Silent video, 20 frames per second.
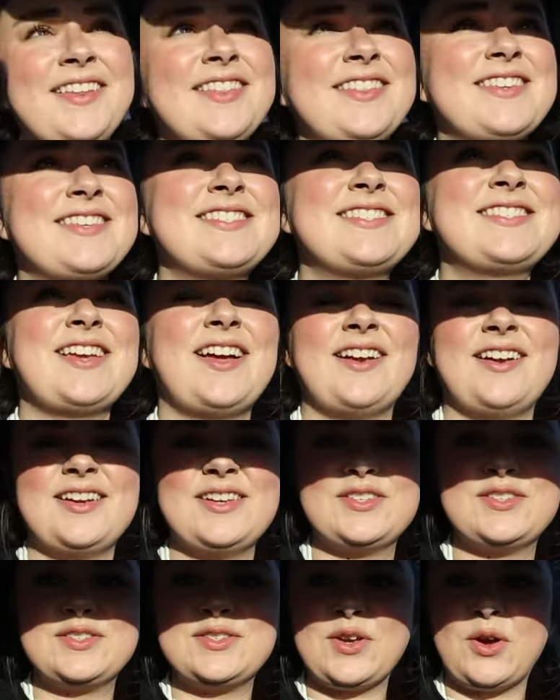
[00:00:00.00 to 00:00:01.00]
The sun
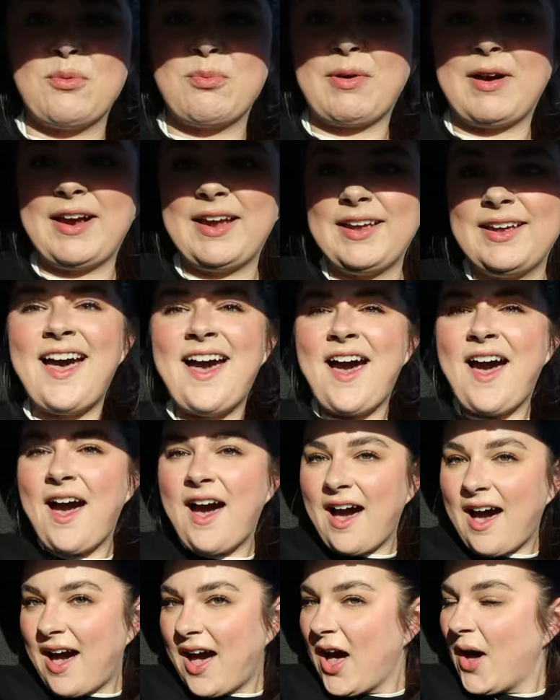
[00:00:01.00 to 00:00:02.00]
is so bright.
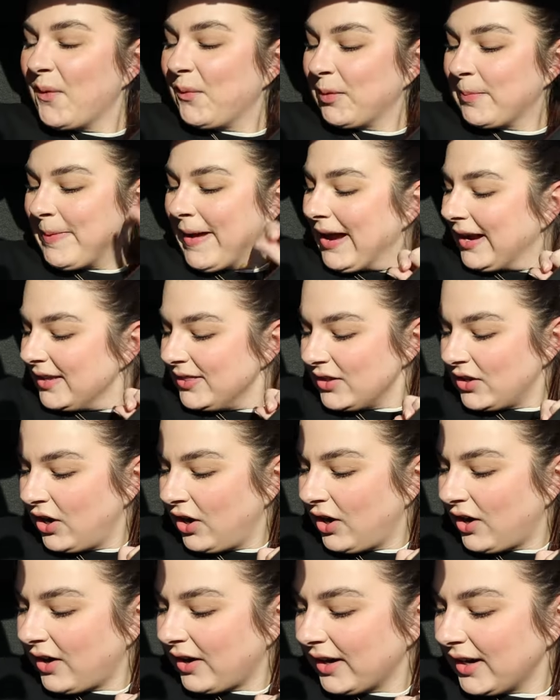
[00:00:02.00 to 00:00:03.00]
We're back in the
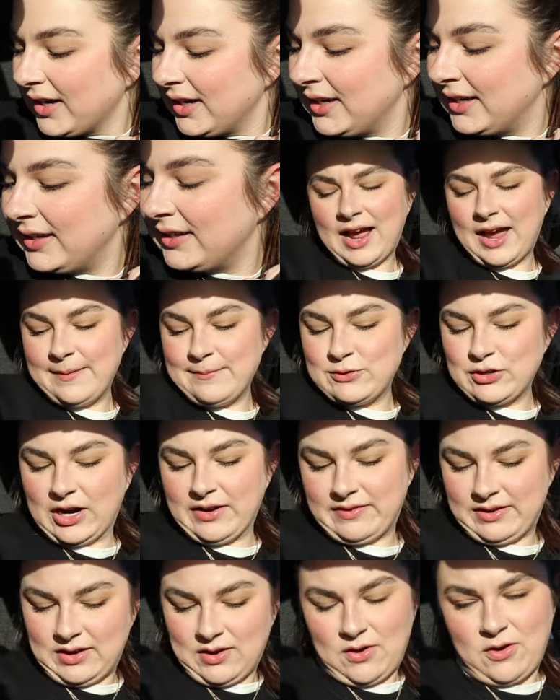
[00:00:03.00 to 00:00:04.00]
car. I'm
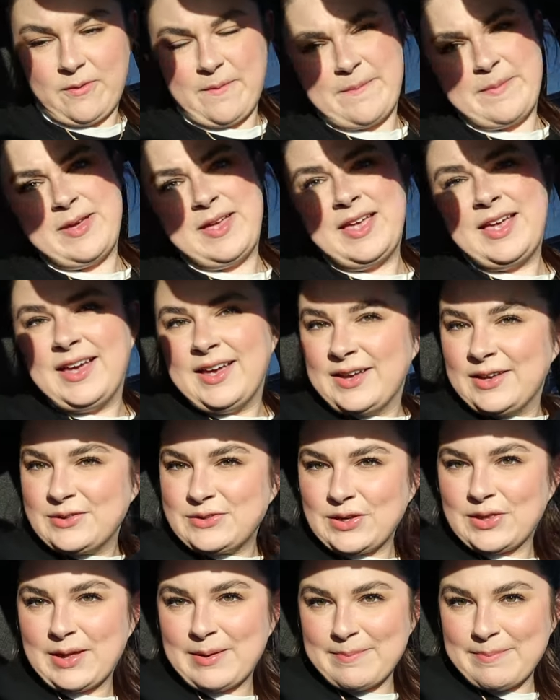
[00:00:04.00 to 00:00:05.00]
driving home
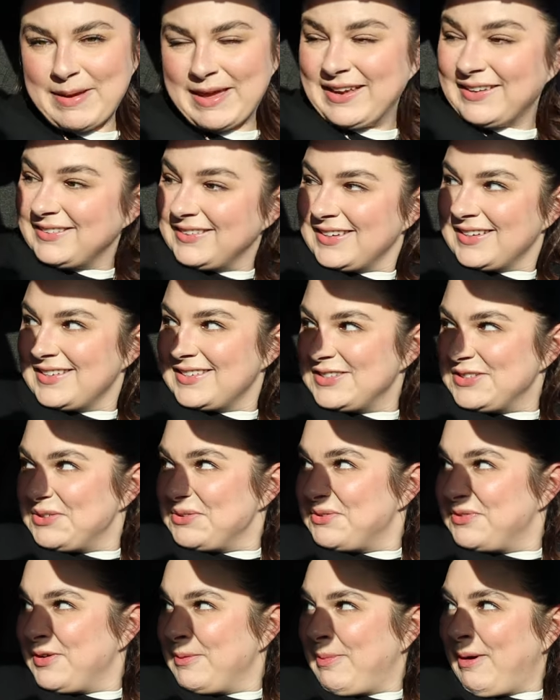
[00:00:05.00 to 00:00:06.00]
so that Peyton can
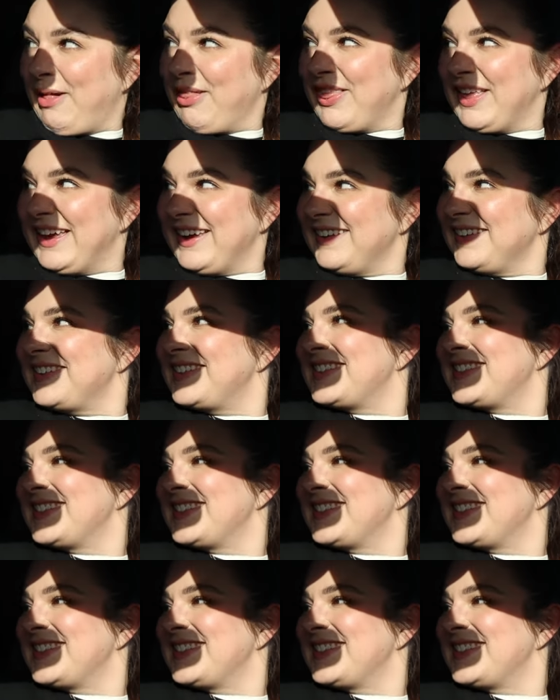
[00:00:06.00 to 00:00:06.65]
do football things.